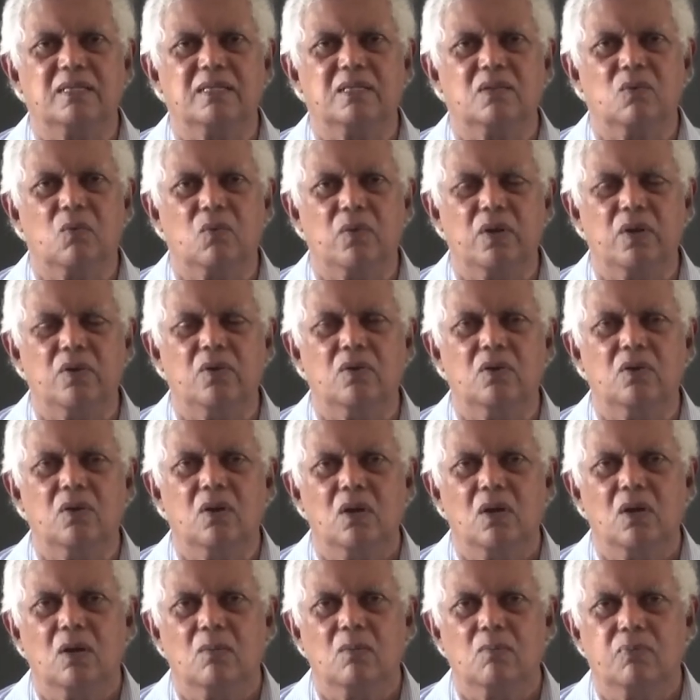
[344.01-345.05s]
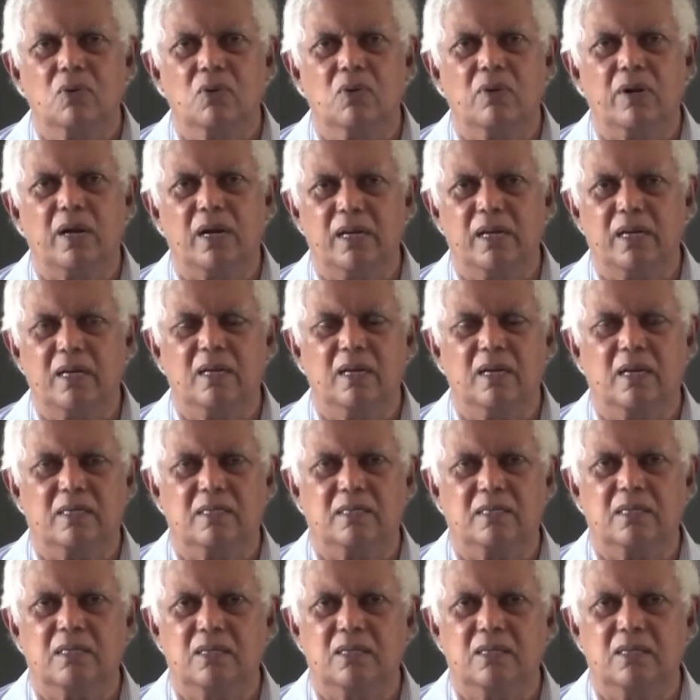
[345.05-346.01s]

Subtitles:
the widow, poor and neglected.